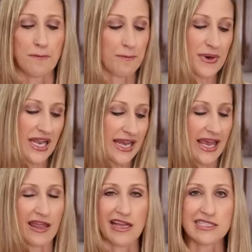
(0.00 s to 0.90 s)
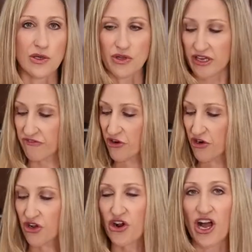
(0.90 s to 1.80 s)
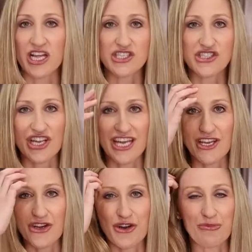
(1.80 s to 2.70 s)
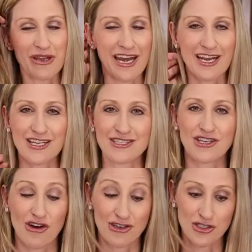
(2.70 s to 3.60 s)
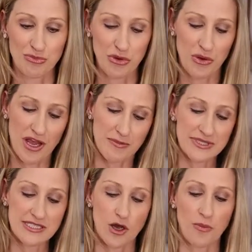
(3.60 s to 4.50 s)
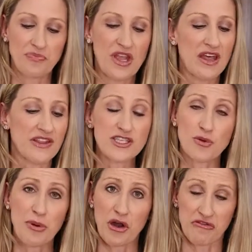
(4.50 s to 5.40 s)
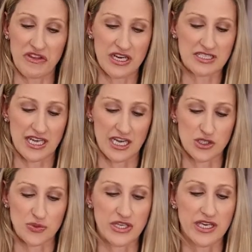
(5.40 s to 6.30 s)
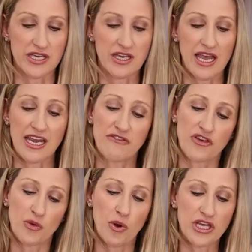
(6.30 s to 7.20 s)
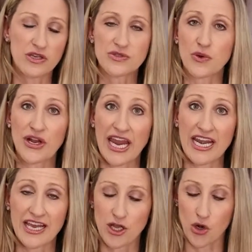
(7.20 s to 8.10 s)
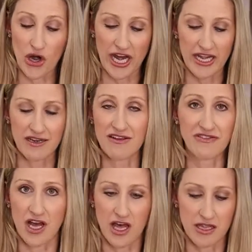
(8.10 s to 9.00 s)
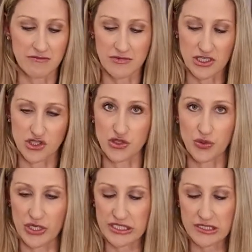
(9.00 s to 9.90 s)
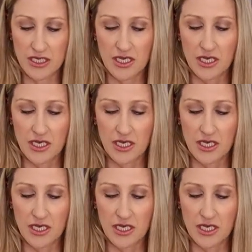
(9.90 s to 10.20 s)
But again, that's only if you're in a crunch and your bananas are super ripe. So these are perfect, actually. And if you want to use organic, great. If not, It's your choice.